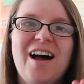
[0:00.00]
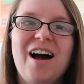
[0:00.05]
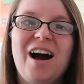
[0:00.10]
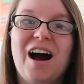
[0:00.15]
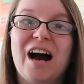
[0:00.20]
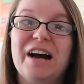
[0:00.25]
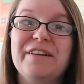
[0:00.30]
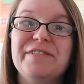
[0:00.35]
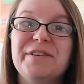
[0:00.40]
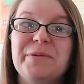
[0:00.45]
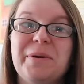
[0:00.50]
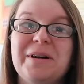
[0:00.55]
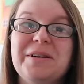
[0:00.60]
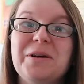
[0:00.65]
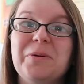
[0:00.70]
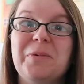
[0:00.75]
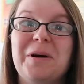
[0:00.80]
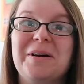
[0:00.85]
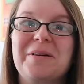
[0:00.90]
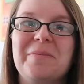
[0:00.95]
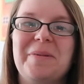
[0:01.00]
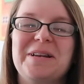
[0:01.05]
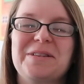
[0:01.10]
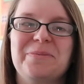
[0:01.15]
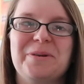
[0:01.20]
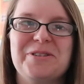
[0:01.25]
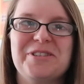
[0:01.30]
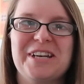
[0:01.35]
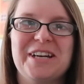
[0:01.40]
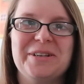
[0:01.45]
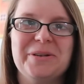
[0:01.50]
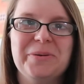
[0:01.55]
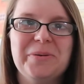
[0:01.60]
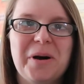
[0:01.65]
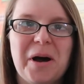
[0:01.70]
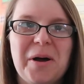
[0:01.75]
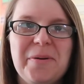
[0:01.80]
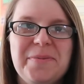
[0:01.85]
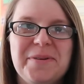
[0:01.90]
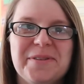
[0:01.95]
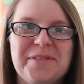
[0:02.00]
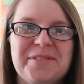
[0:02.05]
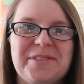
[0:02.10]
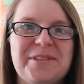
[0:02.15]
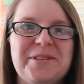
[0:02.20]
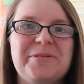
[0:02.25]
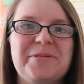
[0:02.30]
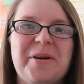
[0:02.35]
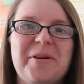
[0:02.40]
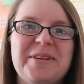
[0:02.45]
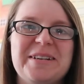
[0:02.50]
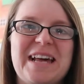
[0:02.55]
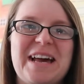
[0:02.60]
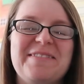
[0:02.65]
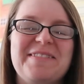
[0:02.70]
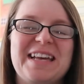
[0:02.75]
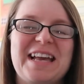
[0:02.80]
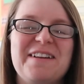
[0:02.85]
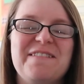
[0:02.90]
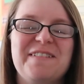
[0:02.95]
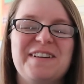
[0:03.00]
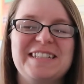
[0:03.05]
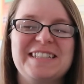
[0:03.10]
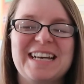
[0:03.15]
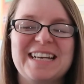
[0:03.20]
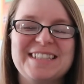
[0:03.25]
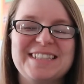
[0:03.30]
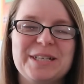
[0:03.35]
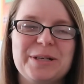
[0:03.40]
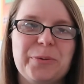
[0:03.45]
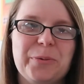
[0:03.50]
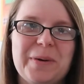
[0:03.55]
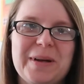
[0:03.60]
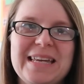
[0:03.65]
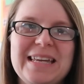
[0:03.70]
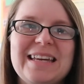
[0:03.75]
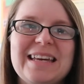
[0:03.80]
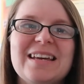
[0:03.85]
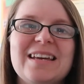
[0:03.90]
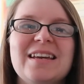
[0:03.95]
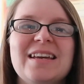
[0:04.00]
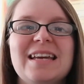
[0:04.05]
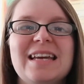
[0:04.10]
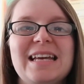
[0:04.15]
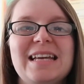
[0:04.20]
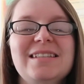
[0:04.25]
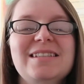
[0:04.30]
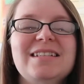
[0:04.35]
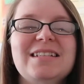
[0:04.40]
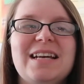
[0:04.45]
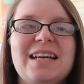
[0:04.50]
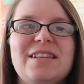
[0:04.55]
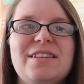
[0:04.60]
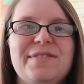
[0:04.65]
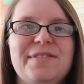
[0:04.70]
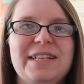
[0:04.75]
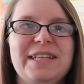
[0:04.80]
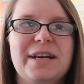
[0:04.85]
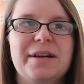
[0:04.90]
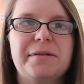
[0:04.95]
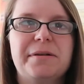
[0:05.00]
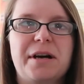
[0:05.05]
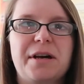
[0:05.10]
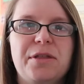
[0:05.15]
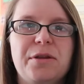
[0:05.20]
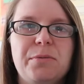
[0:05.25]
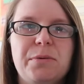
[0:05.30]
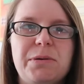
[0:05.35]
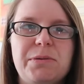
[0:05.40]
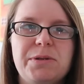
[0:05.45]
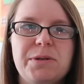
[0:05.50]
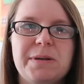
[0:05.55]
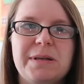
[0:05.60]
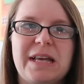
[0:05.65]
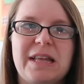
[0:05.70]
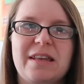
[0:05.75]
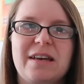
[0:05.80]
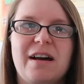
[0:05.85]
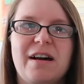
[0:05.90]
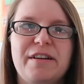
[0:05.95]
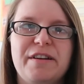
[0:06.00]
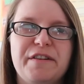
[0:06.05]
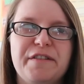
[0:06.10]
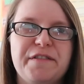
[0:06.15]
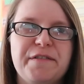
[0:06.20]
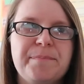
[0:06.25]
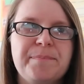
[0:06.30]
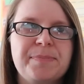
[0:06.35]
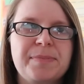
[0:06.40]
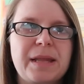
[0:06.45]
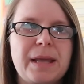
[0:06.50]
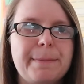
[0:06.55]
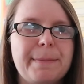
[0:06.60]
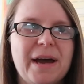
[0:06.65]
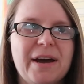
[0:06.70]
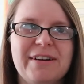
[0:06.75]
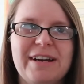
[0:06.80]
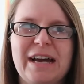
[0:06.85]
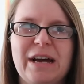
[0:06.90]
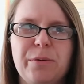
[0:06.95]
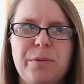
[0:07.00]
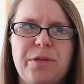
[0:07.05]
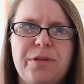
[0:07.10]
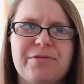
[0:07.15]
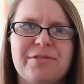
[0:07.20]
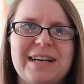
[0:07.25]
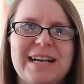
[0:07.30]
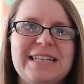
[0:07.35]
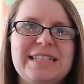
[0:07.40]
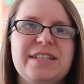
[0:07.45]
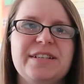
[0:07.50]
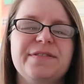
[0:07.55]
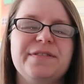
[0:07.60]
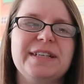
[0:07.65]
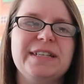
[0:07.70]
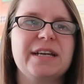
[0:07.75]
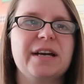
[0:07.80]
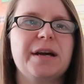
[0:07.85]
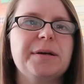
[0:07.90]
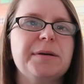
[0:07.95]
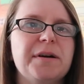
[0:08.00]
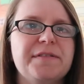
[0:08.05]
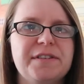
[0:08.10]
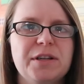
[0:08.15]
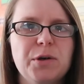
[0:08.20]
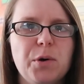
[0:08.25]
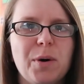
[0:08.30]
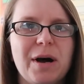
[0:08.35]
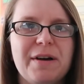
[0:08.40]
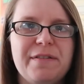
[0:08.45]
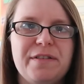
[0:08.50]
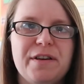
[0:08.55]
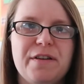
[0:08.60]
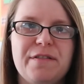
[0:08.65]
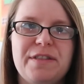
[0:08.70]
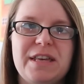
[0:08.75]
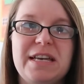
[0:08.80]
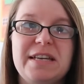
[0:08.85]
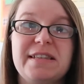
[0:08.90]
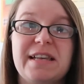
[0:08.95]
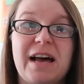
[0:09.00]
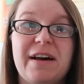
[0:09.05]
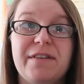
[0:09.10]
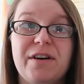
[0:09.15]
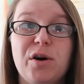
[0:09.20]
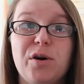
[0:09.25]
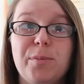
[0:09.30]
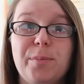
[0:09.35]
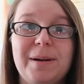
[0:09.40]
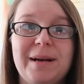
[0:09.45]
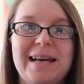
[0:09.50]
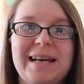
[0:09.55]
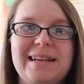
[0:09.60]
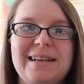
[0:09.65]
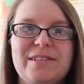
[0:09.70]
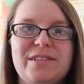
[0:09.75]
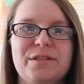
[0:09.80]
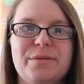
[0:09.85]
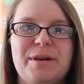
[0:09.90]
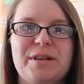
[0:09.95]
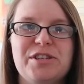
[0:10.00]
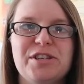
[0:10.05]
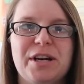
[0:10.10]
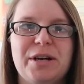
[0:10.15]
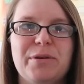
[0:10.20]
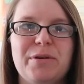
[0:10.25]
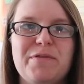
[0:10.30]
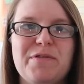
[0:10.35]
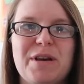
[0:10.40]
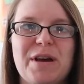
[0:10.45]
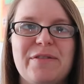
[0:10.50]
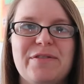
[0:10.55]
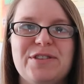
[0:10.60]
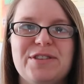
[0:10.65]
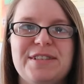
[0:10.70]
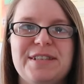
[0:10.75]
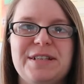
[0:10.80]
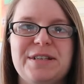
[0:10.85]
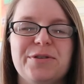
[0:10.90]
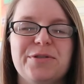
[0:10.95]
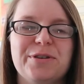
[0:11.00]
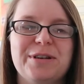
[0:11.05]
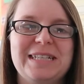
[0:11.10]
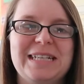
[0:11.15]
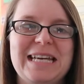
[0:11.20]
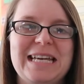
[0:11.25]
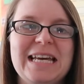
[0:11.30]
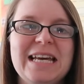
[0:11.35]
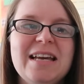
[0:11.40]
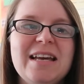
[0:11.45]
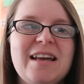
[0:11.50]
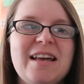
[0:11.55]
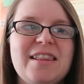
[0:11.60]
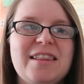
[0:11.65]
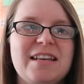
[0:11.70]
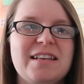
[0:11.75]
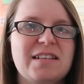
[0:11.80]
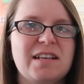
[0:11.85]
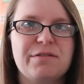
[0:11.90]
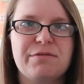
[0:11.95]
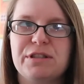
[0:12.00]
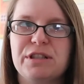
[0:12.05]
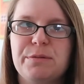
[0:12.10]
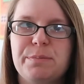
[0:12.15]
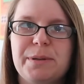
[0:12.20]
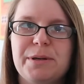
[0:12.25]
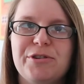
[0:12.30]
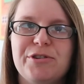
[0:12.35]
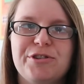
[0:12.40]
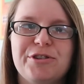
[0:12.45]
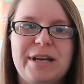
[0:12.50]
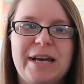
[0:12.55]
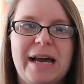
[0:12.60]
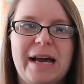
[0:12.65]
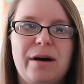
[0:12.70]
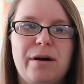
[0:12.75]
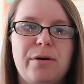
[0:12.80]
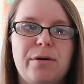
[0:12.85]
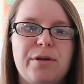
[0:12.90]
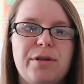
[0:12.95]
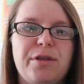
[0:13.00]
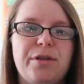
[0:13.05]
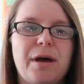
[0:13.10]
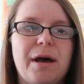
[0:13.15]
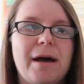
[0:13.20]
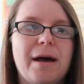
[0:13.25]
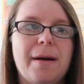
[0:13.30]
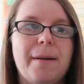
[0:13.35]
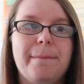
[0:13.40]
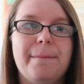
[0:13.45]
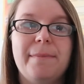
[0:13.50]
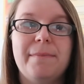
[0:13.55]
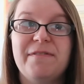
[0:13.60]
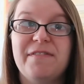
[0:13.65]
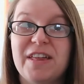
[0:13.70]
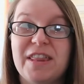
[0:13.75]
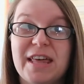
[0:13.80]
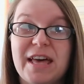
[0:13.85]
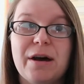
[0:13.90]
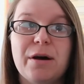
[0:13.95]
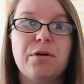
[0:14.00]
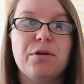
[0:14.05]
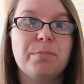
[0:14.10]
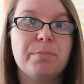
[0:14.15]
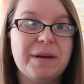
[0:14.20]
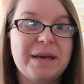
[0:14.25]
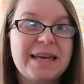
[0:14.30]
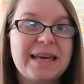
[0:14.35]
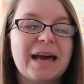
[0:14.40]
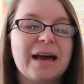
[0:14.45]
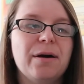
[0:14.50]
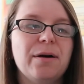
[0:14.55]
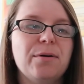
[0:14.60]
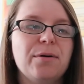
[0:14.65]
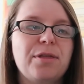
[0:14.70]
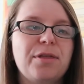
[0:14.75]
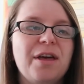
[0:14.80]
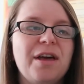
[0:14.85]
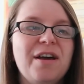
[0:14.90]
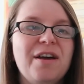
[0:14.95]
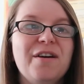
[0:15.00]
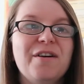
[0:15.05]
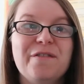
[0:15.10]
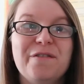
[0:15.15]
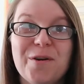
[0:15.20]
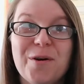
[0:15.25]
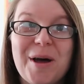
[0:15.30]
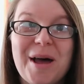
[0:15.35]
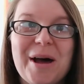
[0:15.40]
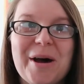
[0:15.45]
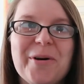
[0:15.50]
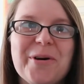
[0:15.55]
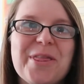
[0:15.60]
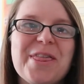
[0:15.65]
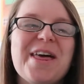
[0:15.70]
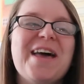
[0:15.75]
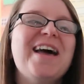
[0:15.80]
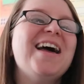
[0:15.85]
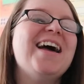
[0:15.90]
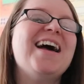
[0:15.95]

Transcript: Hi everyone and welcome back to my channel. I hope you're all doing well and having a fantastic week. In today's video I thought we'd do another kind of parrot health related video. I've done quite a few of these. I have a whole playlist on my channel if you haven't seen it already. Things like respiratory health, uh, feather health, beak health, foot health.